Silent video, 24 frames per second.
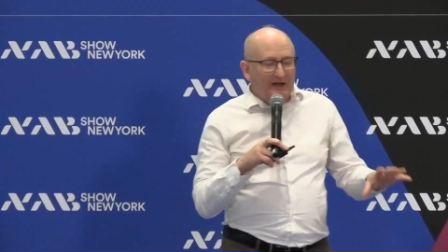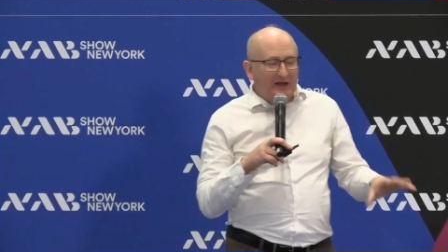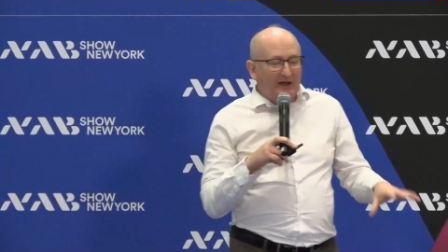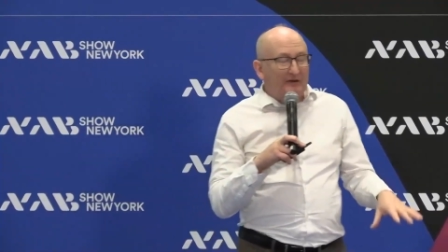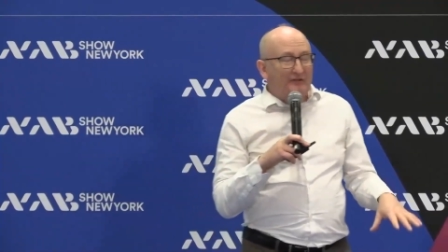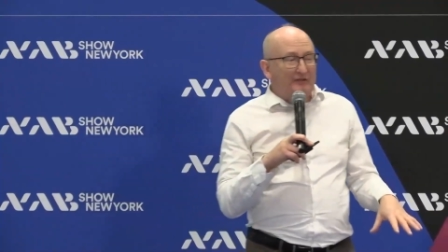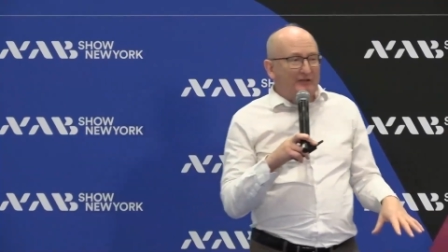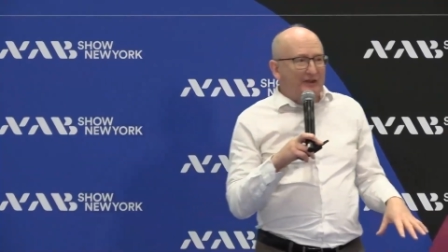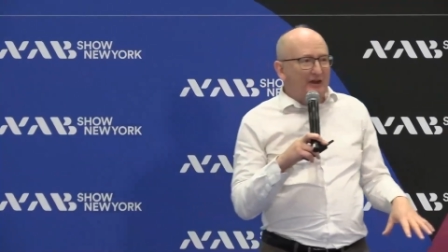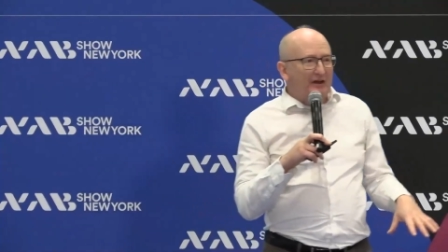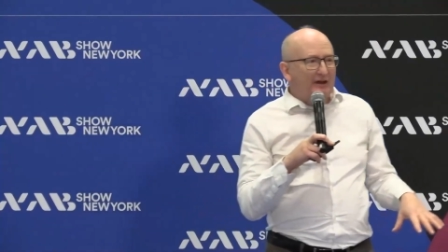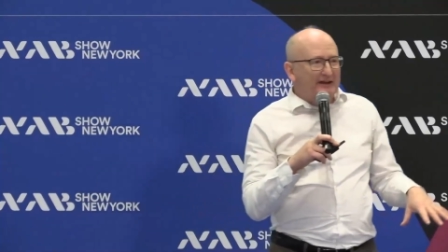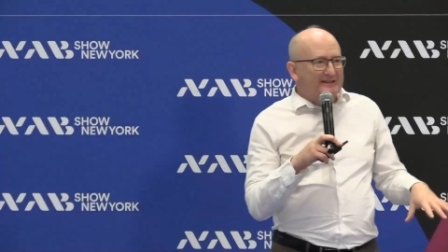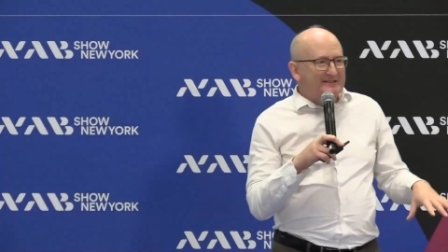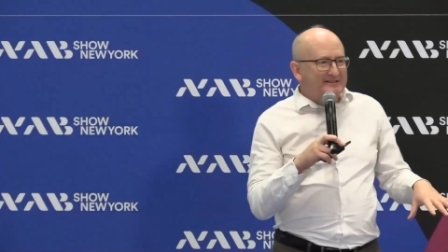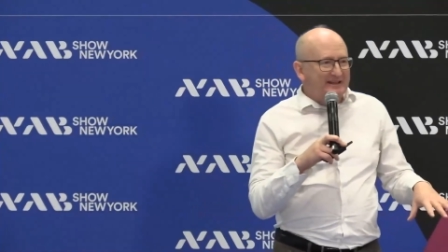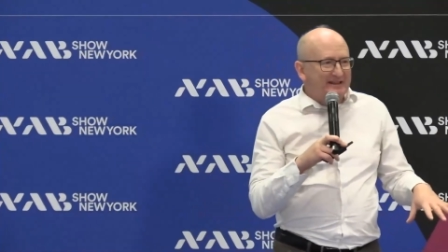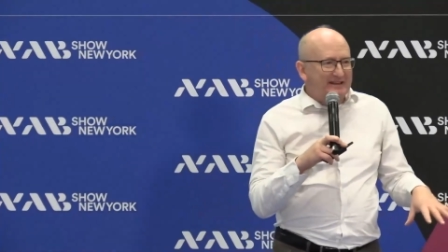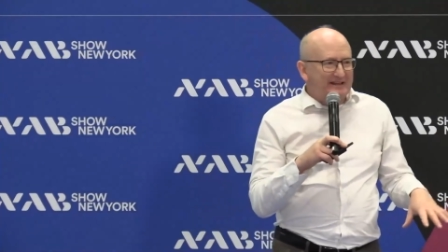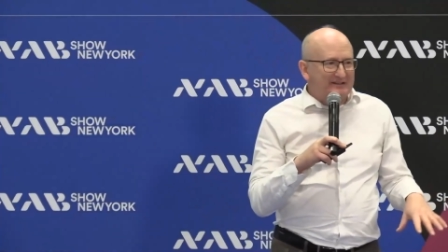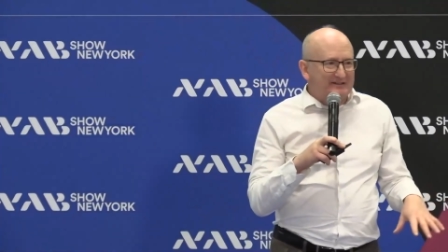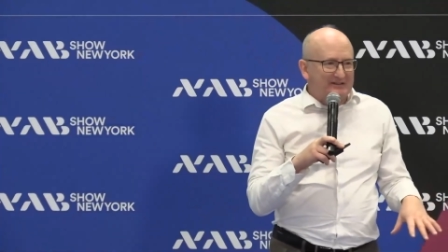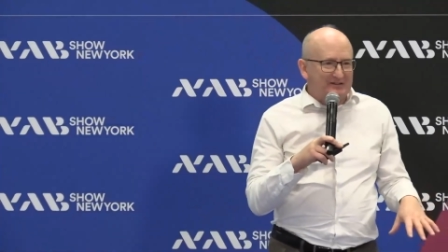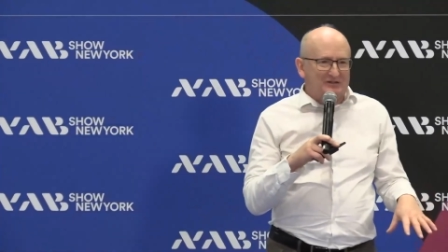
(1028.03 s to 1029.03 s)
of the IT
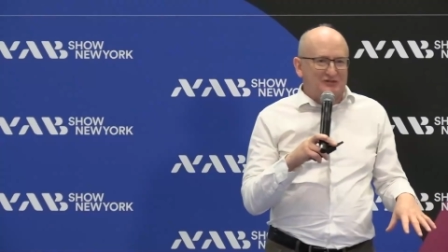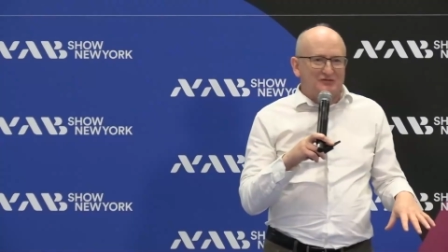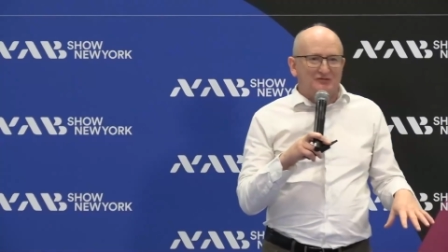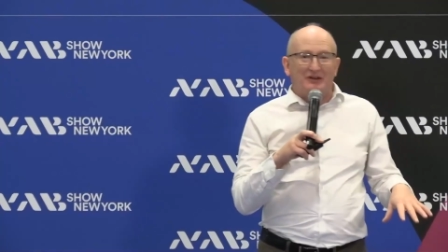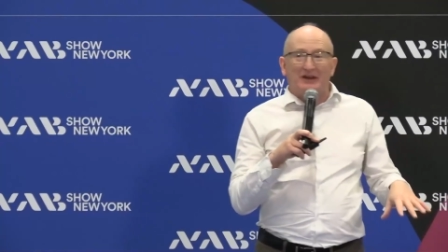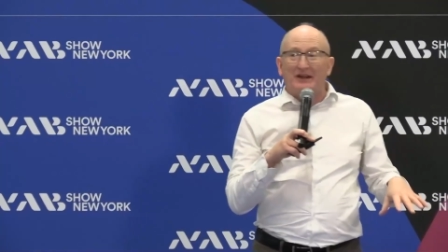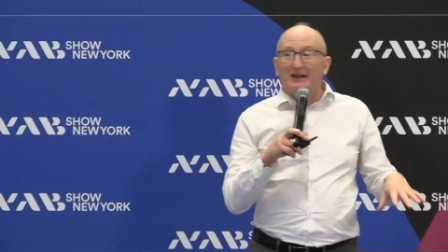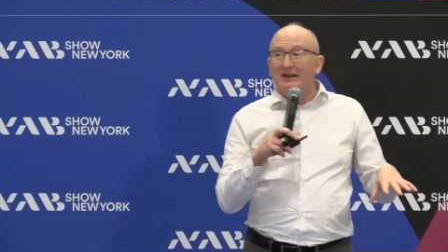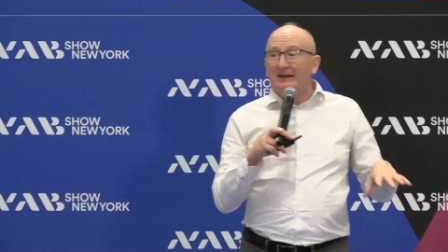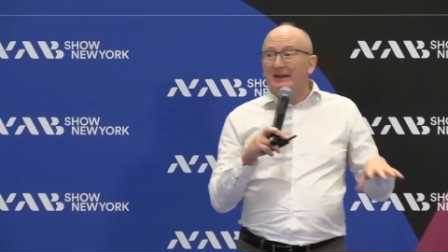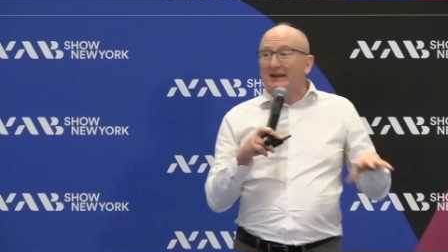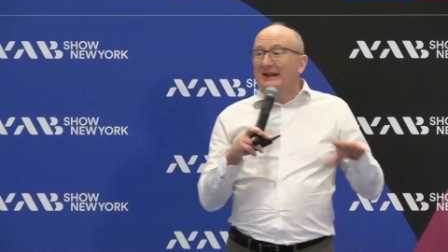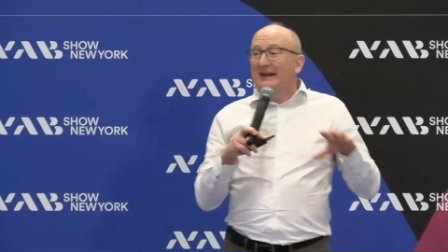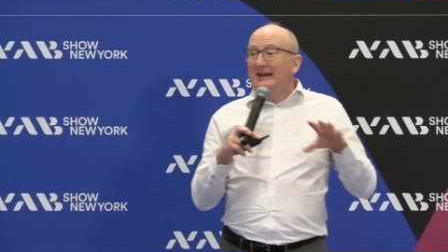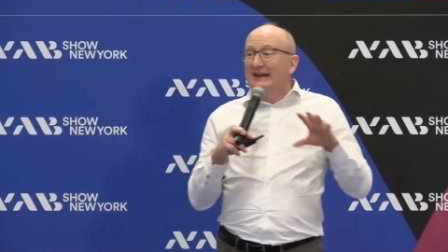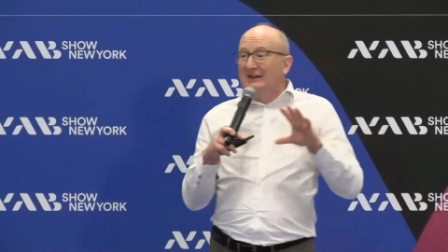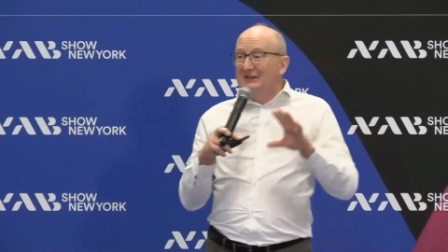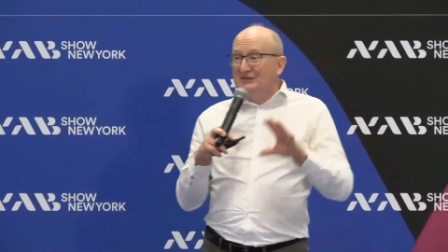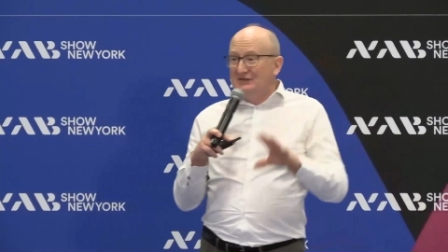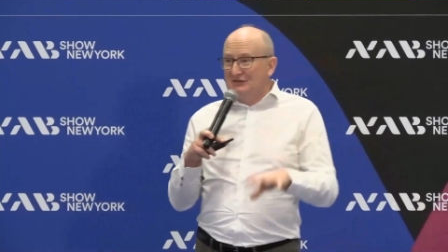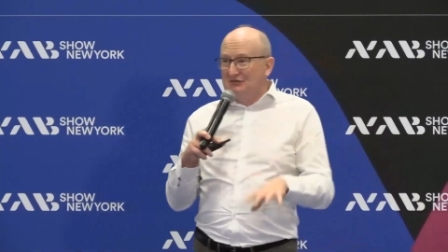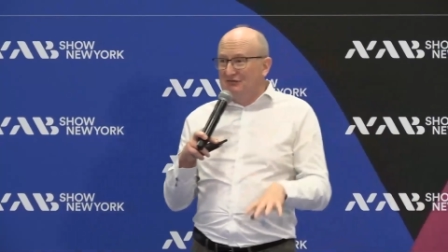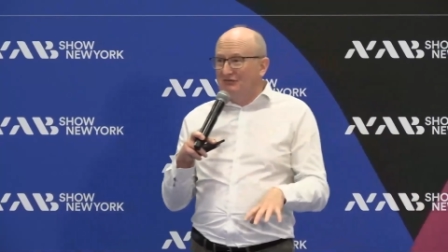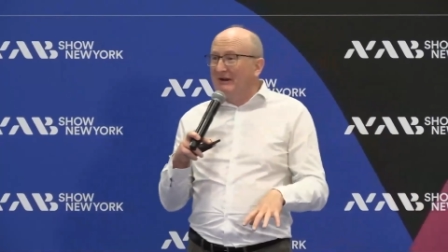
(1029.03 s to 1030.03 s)
industry
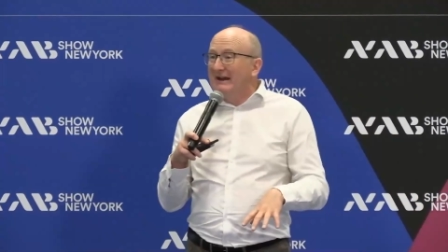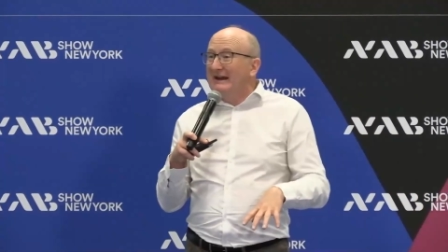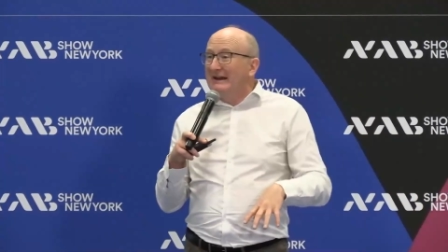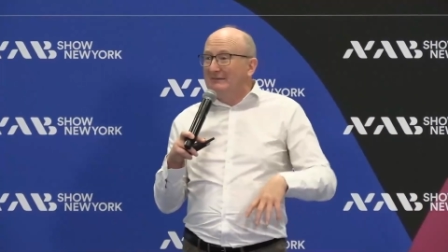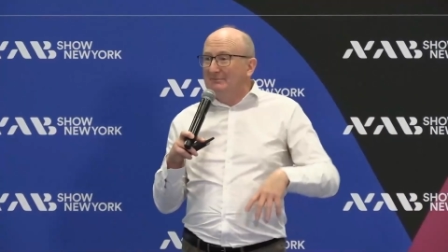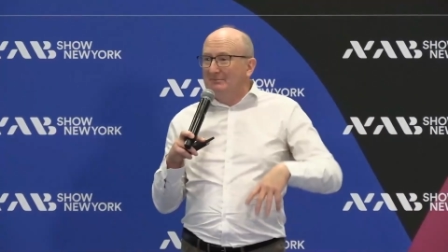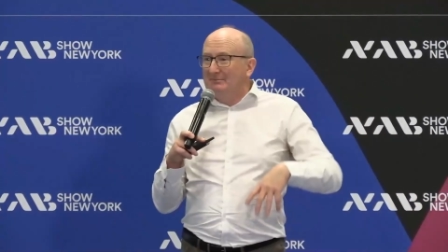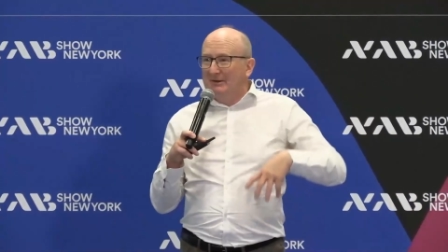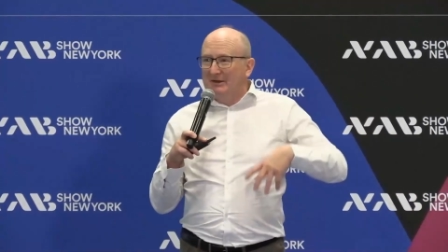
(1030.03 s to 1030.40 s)
is great,